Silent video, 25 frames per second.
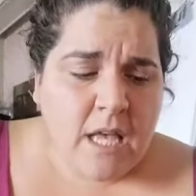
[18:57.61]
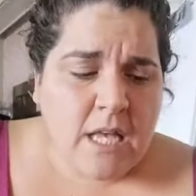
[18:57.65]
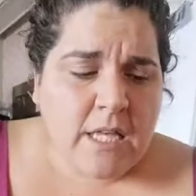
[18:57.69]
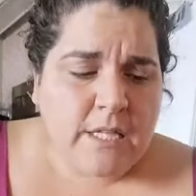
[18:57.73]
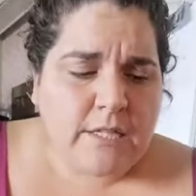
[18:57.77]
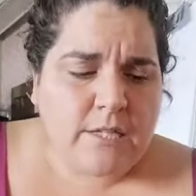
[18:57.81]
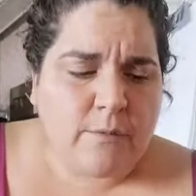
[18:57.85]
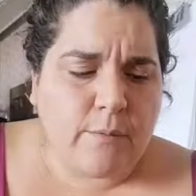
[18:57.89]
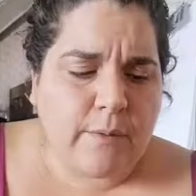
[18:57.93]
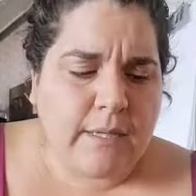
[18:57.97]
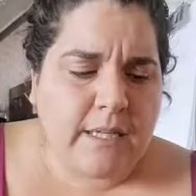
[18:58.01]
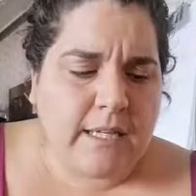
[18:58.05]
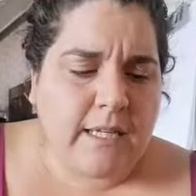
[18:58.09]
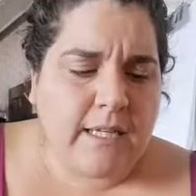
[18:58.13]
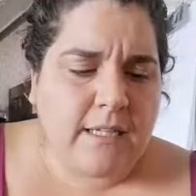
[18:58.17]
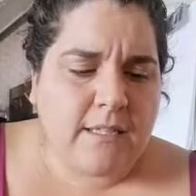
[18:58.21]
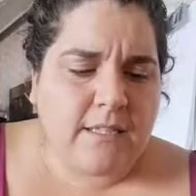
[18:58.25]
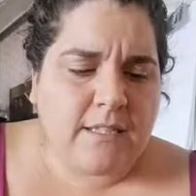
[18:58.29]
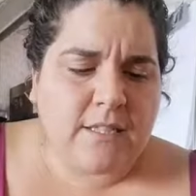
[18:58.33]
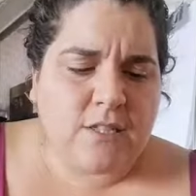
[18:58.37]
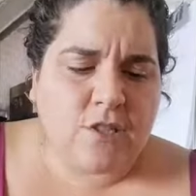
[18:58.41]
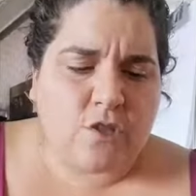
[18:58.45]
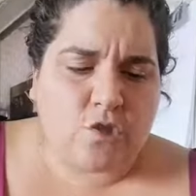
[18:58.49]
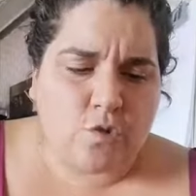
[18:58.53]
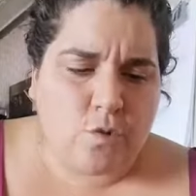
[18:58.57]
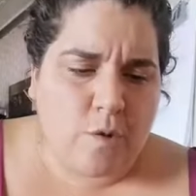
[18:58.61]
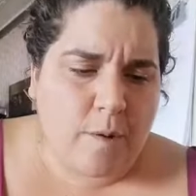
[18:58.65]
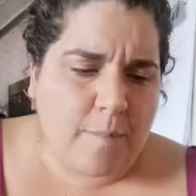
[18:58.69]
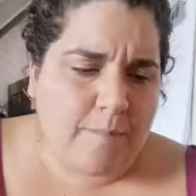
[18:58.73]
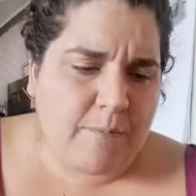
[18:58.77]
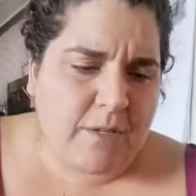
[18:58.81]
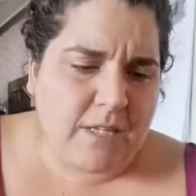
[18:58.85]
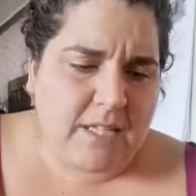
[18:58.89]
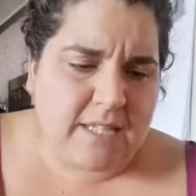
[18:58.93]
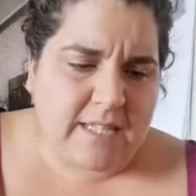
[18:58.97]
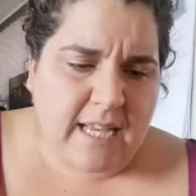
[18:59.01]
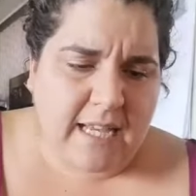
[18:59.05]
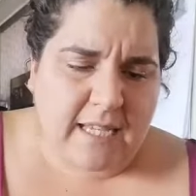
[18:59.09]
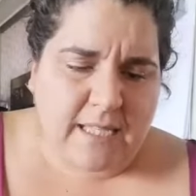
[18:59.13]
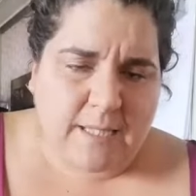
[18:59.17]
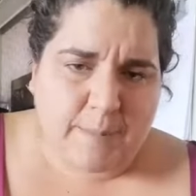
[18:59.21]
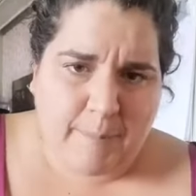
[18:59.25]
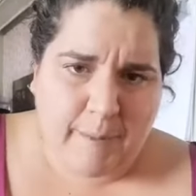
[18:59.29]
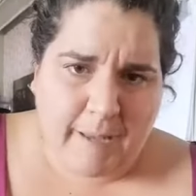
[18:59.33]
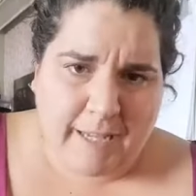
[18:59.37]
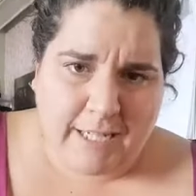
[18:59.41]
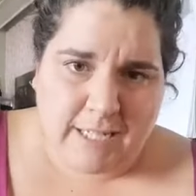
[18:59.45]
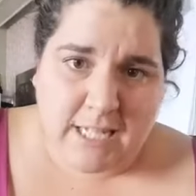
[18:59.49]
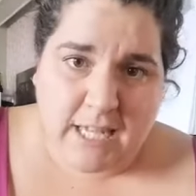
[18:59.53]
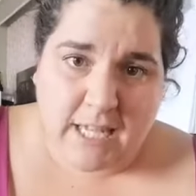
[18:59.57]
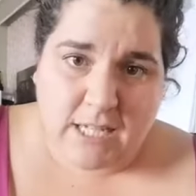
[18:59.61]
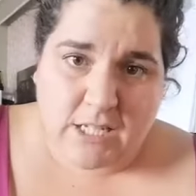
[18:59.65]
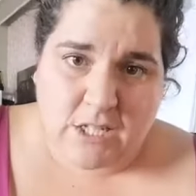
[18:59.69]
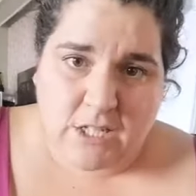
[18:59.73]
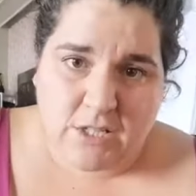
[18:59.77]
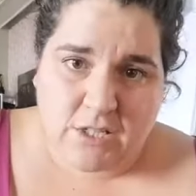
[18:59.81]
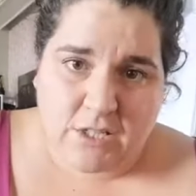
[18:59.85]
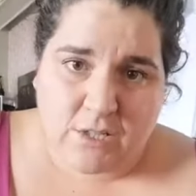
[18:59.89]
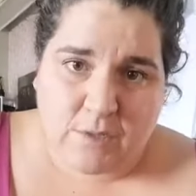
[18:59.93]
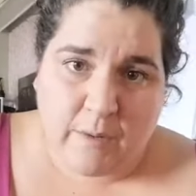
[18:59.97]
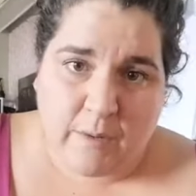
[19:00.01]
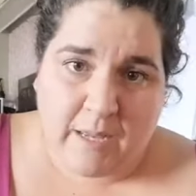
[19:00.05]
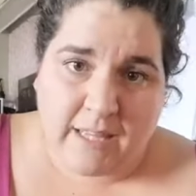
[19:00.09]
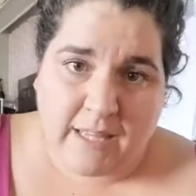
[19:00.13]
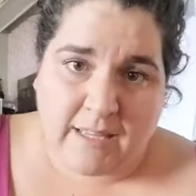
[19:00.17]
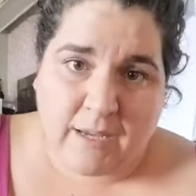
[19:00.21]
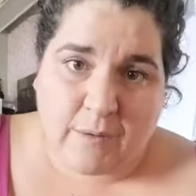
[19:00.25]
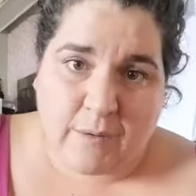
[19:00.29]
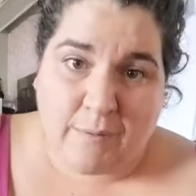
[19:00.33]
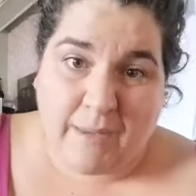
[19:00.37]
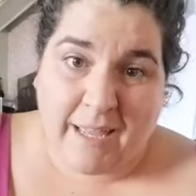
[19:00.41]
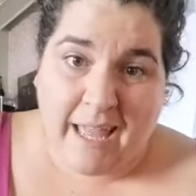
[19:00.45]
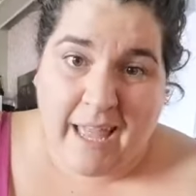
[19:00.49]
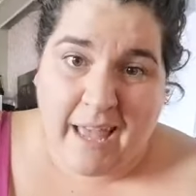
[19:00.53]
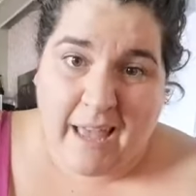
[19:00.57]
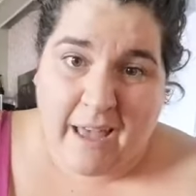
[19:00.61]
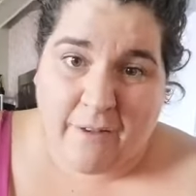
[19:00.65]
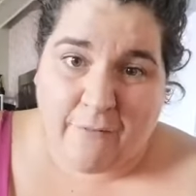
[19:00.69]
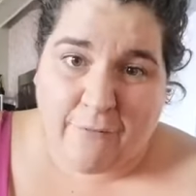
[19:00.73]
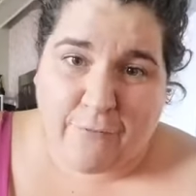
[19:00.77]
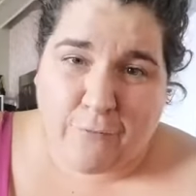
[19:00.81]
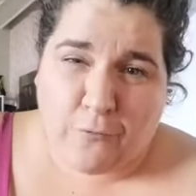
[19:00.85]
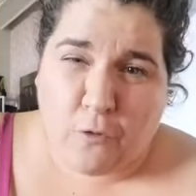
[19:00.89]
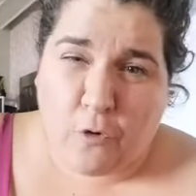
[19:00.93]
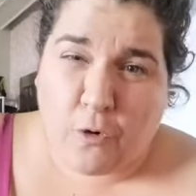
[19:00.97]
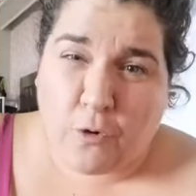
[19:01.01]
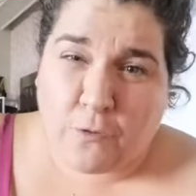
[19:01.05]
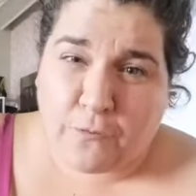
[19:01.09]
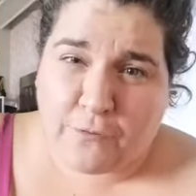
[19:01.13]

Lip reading: So we need to strip these expectations away that we have for